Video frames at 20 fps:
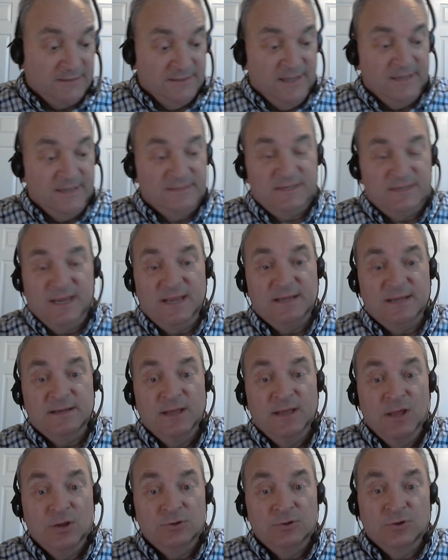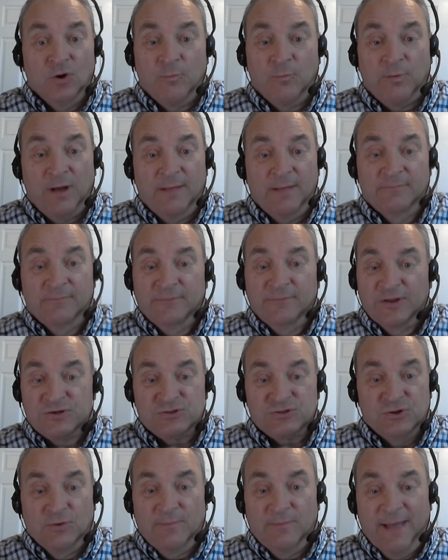19, no problem. There's
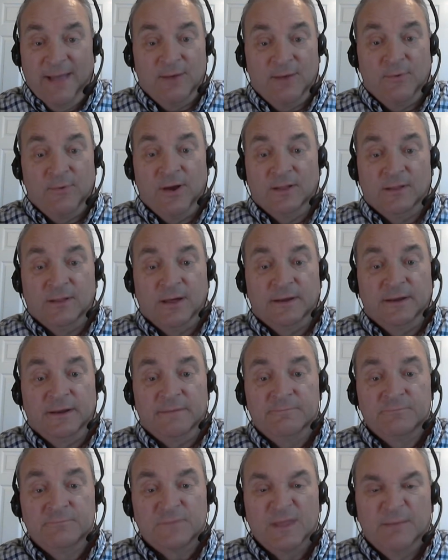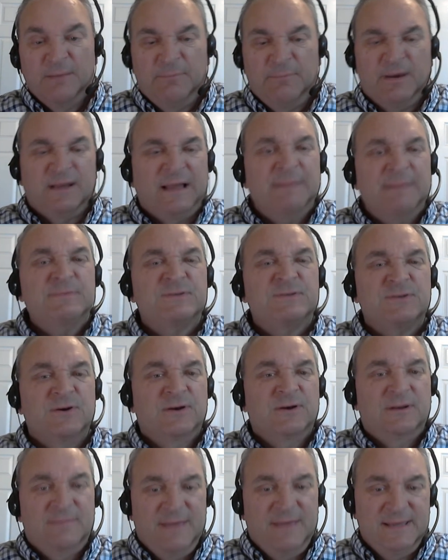no magwell on it, but I'm still
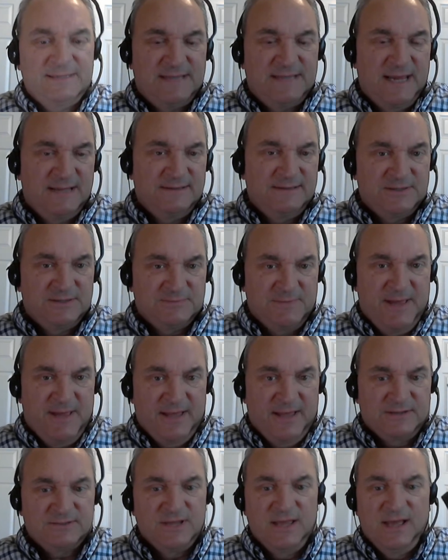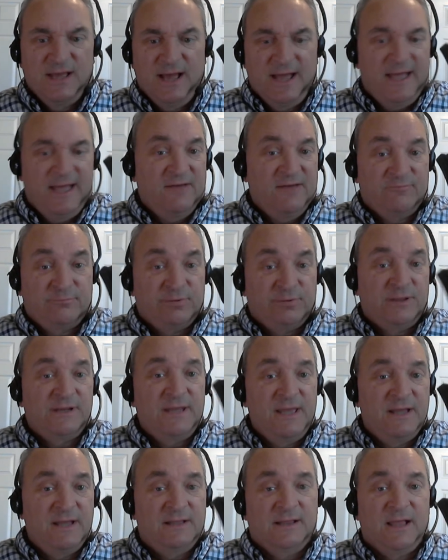going to maintain these mags. I have plenty
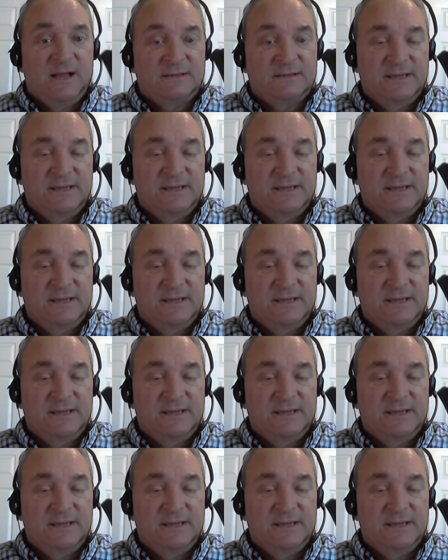of Glock